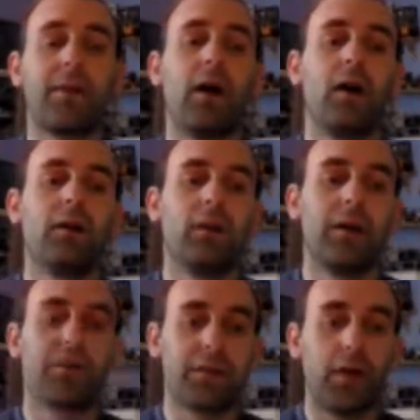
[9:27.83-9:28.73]
so
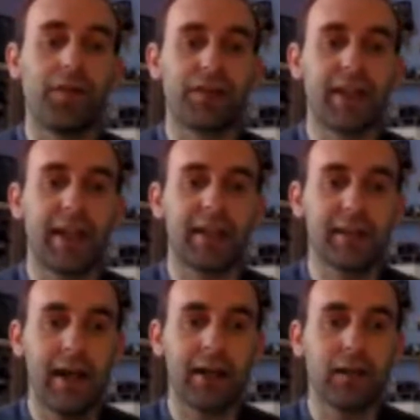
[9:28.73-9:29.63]
far, I've sold the
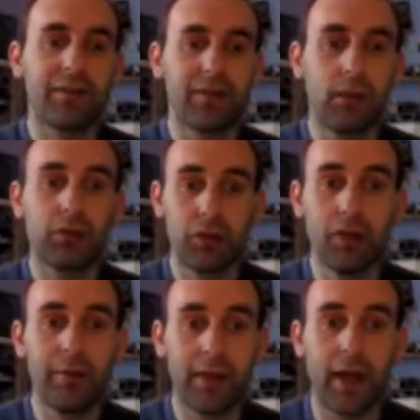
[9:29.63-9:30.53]
sticks and I've
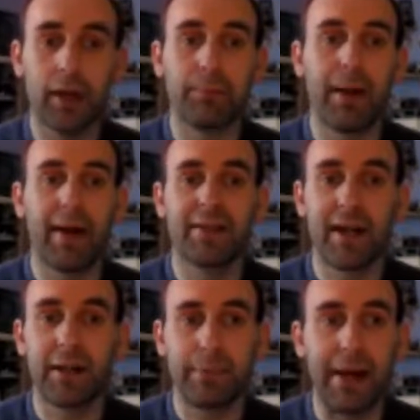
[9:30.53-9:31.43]
sold two of the colour
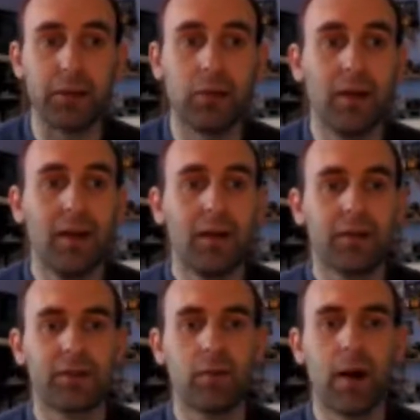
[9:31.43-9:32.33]
pads and the pedal.
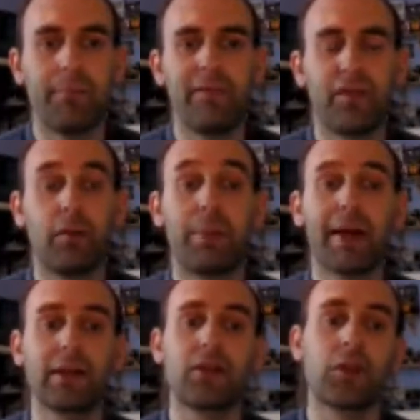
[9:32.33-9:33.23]
So um, for
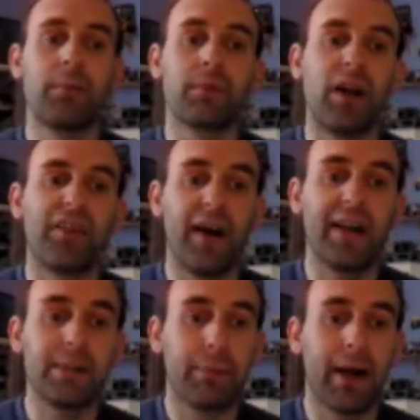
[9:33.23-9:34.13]
picking the drums up
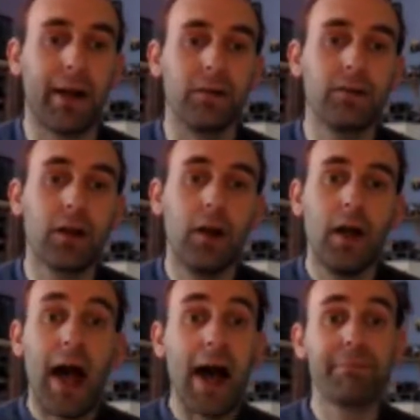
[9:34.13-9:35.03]
for eight pound,
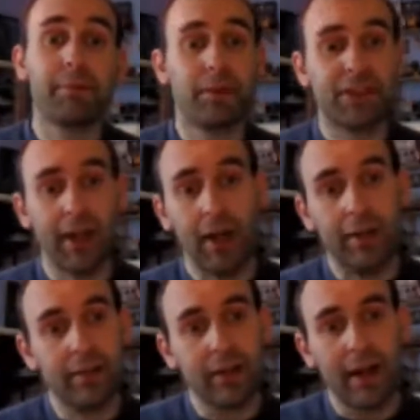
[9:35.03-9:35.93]
having
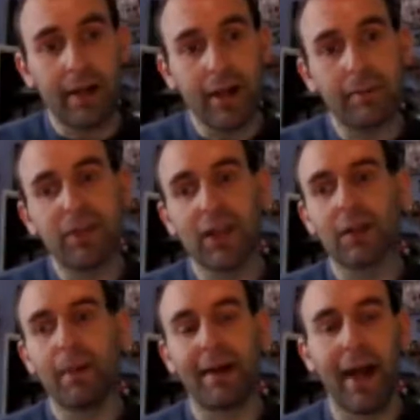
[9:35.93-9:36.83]
returned, and I'm um,
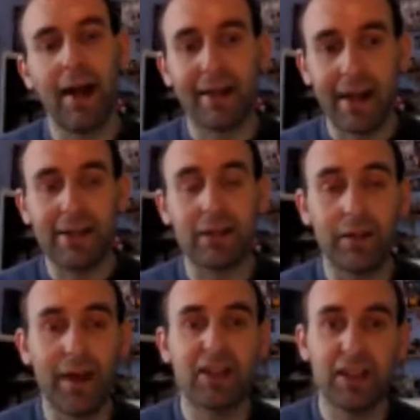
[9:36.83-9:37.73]
selling them back out again.
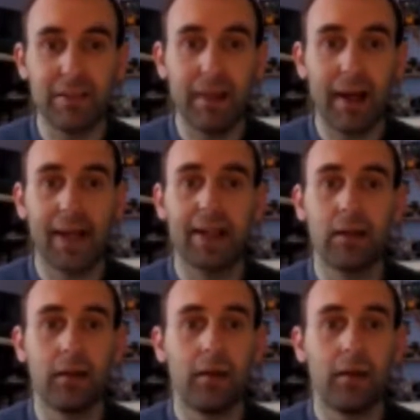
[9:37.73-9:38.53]
So I've actually made